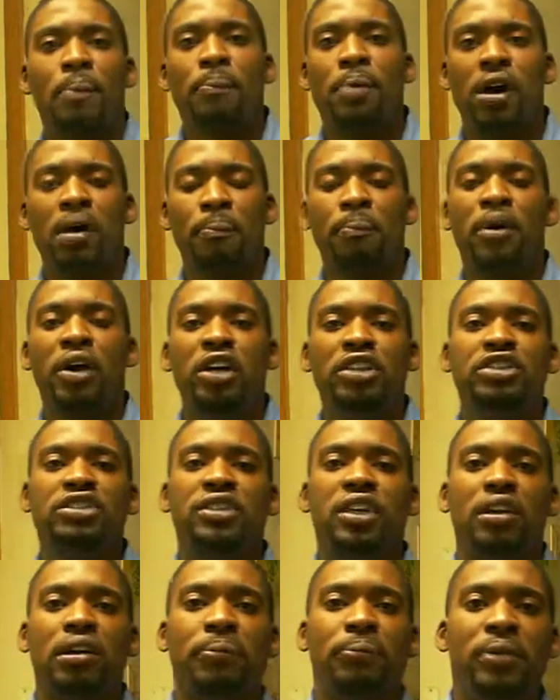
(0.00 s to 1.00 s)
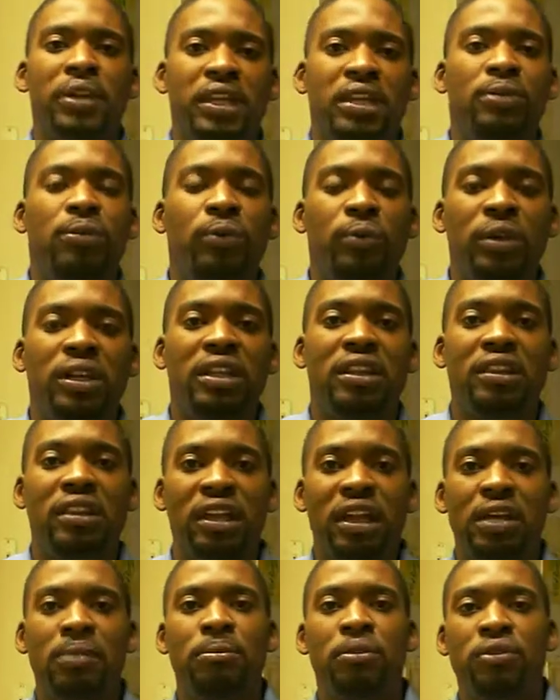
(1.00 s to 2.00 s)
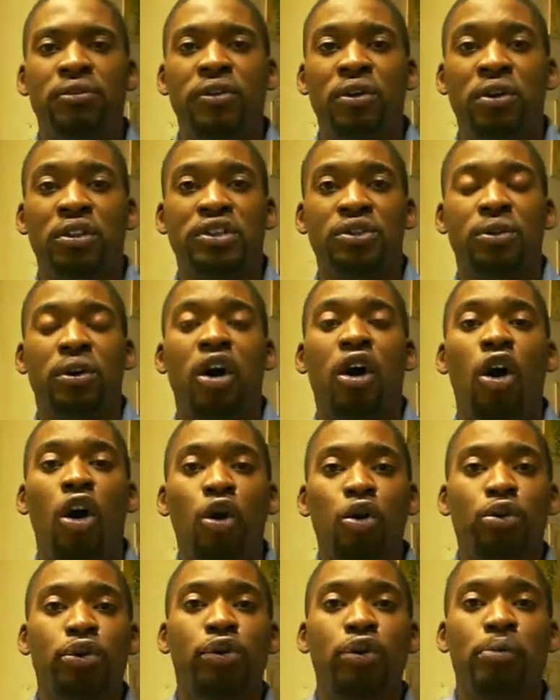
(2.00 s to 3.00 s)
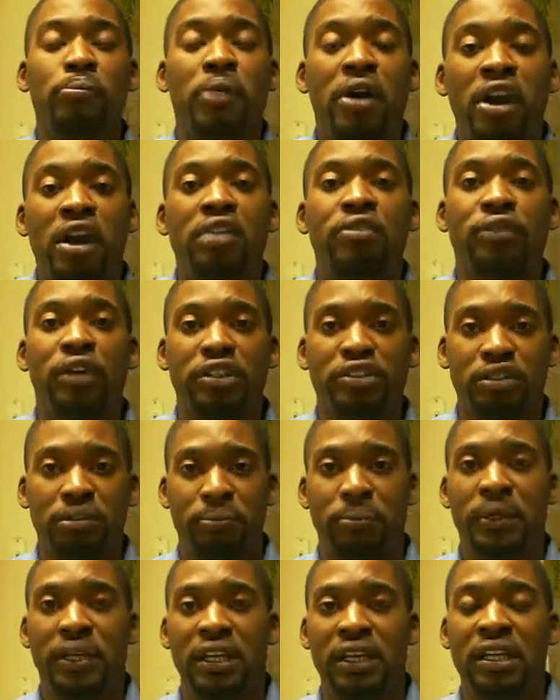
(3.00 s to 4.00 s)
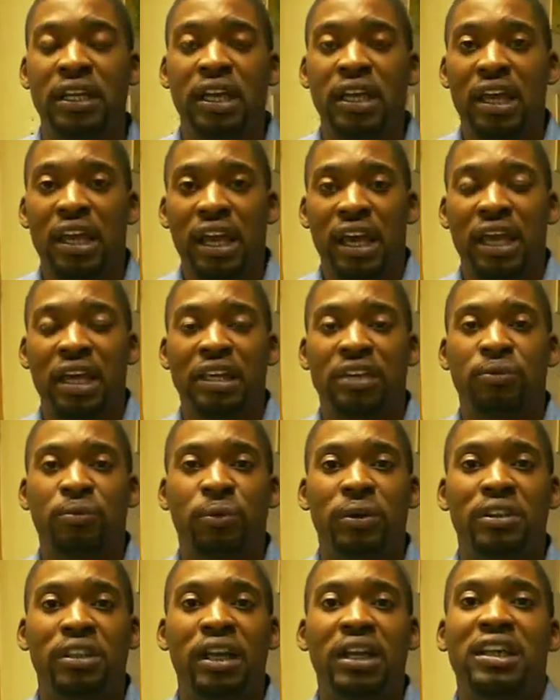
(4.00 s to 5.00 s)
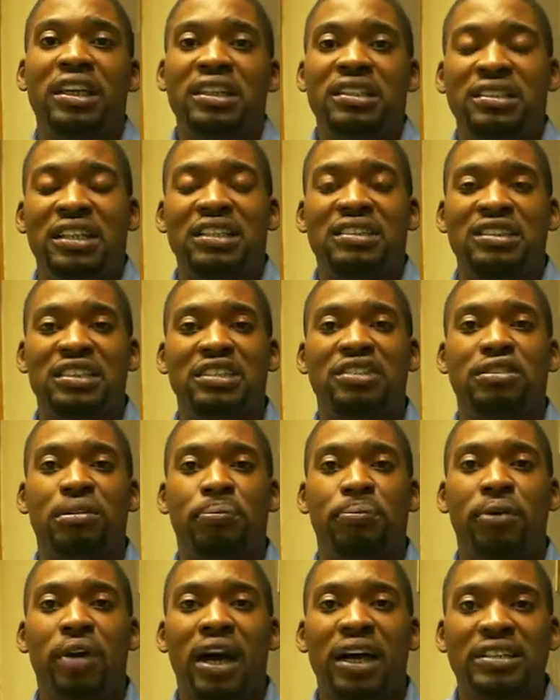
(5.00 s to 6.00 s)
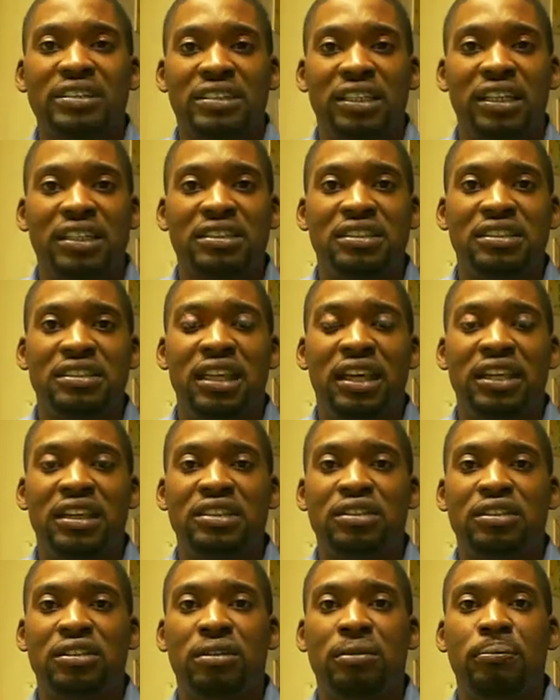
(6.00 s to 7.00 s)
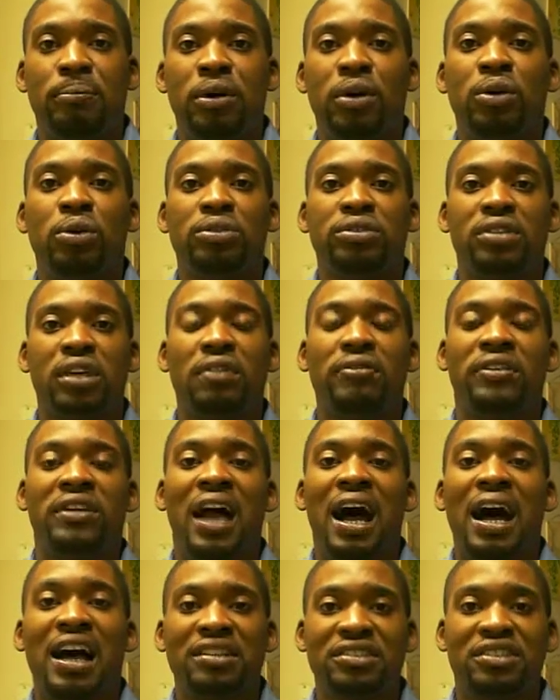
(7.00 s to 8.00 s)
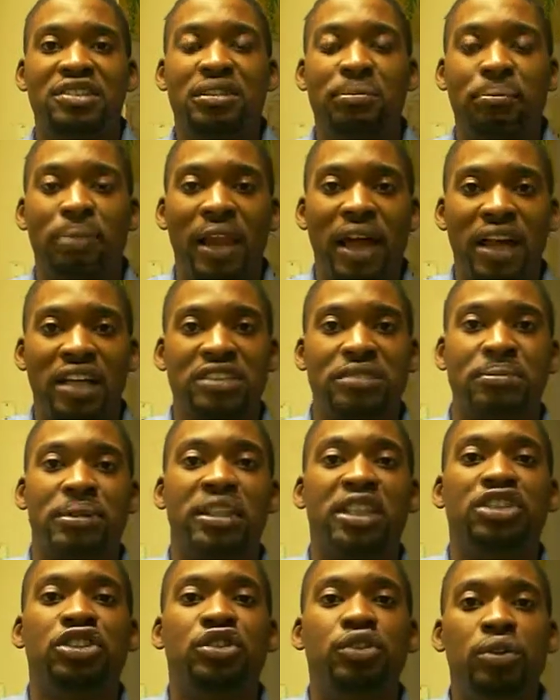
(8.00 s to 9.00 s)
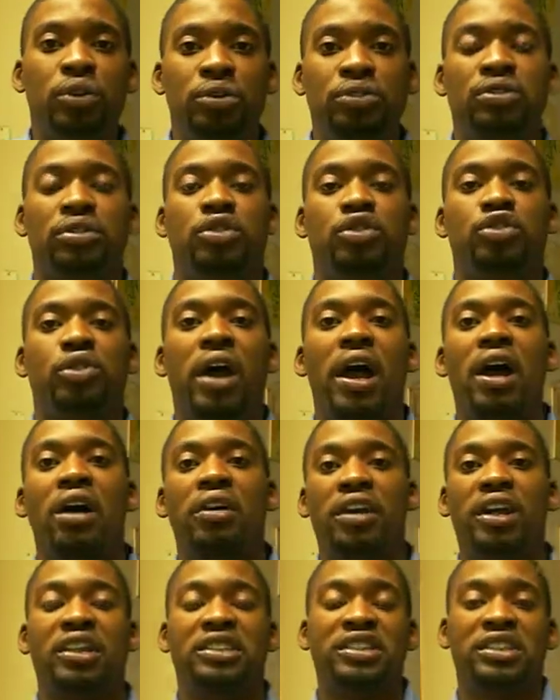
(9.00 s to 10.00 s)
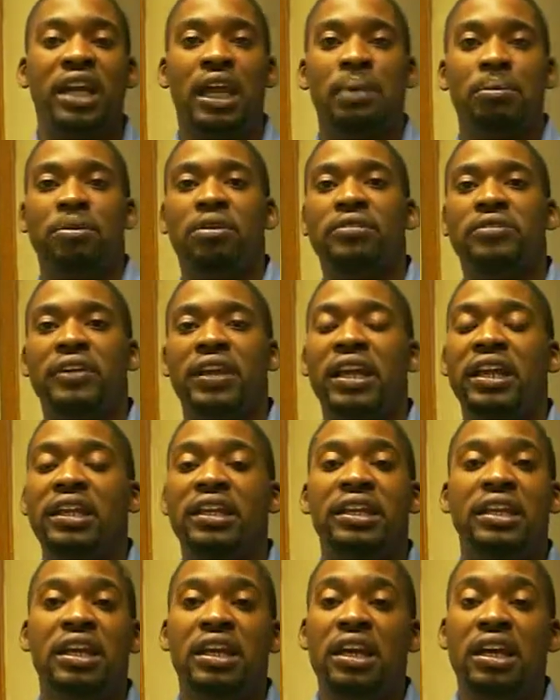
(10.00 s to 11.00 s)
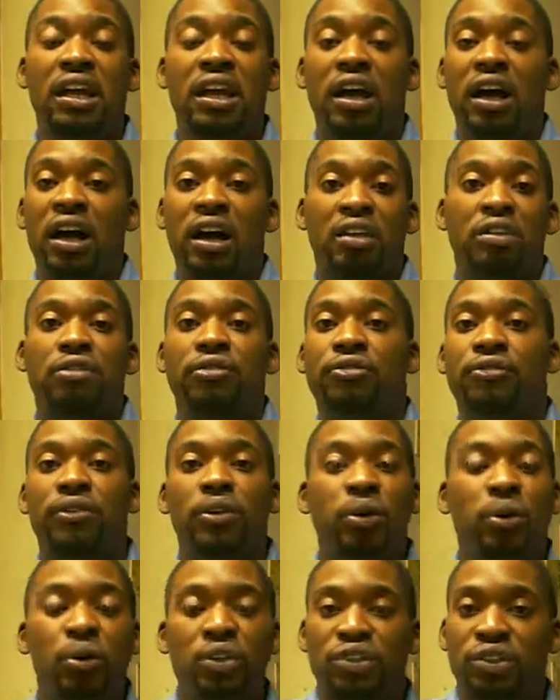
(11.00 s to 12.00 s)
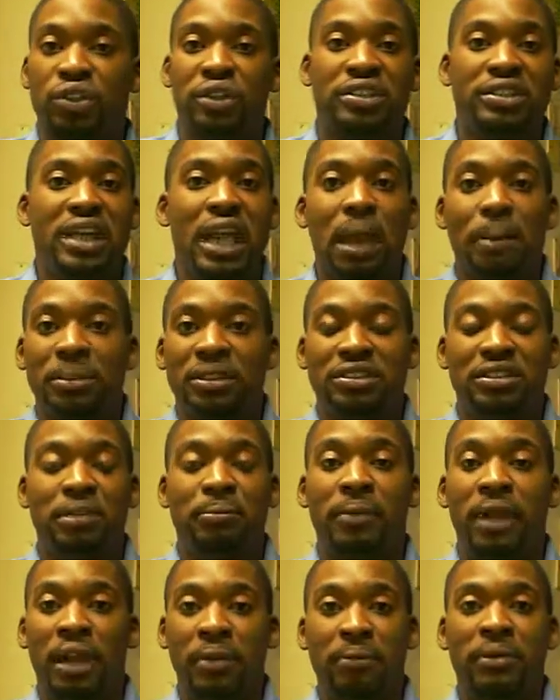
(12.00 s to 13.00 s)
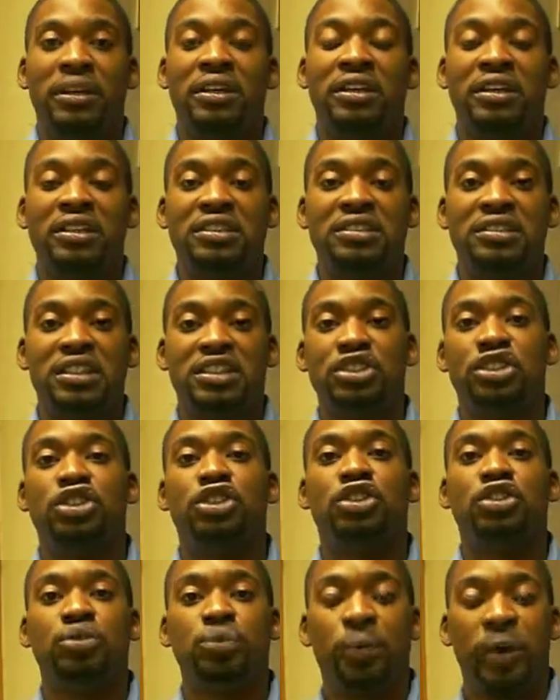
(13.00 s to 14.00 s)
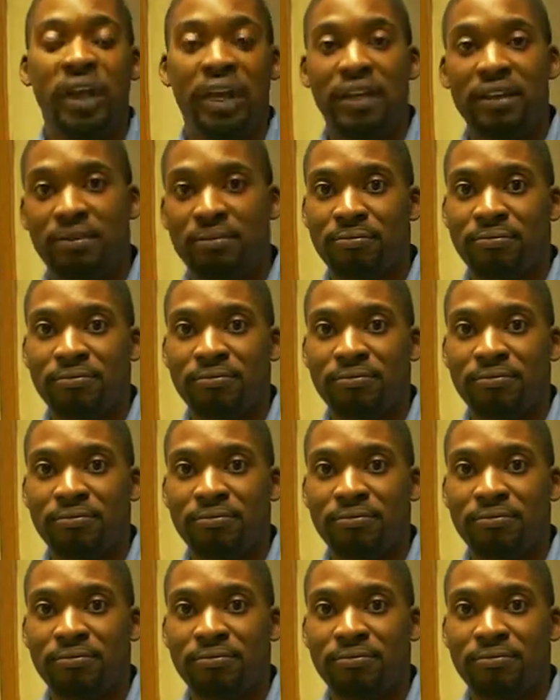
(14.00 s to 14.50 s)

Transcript: pump purges are complete, we can then move on to our O2 burn recipe. And what that is, that's just a process that is composed of an oxygen plasma that's used to dry out our chamber of any other fluids or contaminants that might be in there, such as sweat,